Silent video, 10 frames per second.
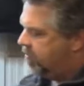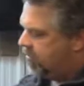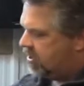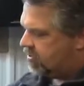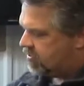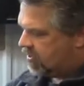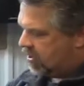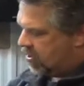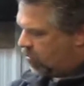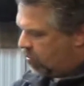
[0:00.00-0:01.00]
is
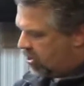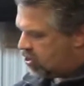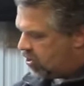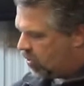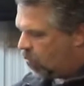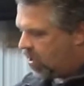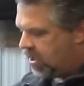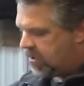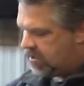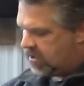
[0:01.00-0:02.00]
the original
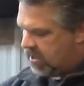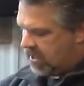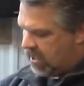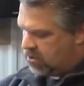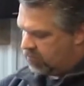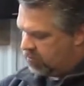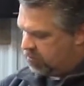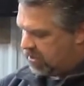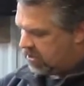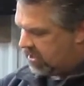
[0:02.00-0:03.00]
one out of a
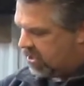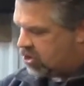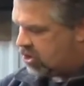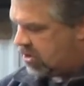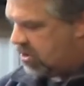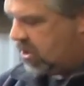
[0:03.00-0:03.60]
Beetle engine.